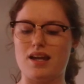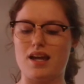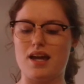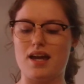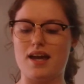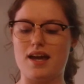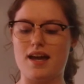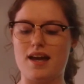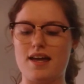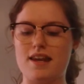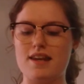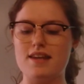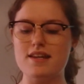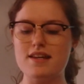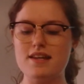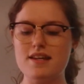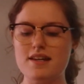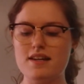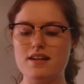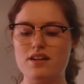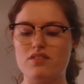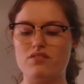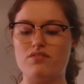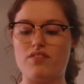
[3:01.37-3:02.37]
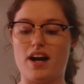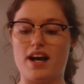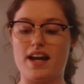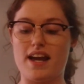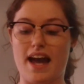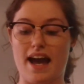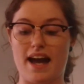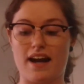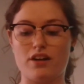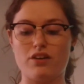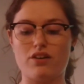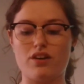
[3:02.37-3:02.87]
And
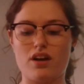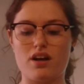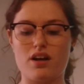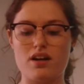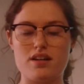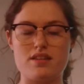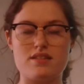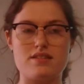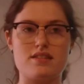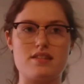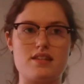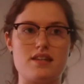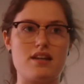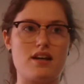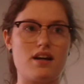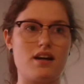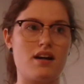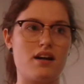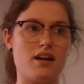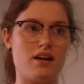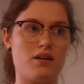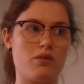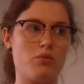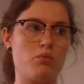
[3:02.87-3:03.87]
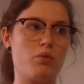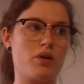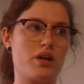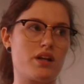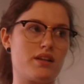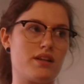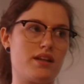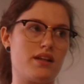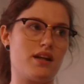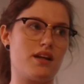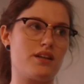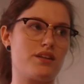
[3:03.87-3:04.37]
Viagra is the one of
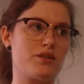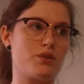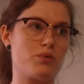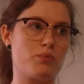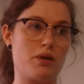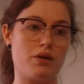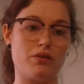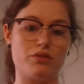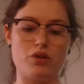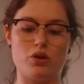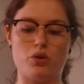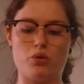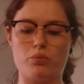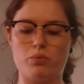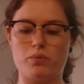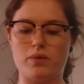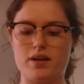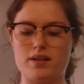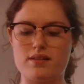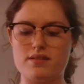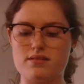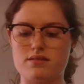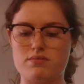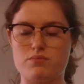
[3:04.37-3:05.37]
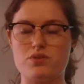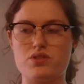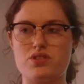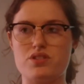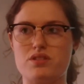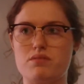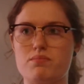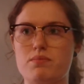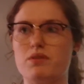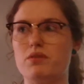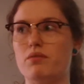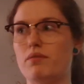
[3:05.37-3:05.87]
the other well-known ones, which has
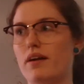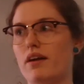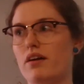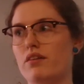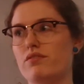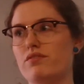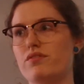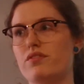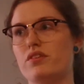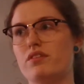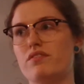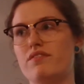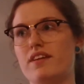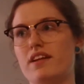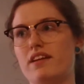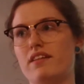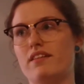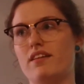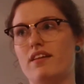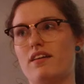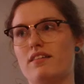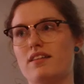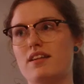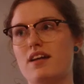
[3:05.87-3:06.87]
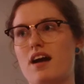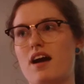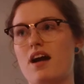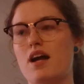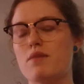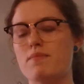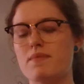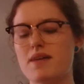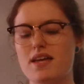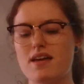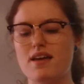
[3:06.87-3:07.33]
been around for a very long time.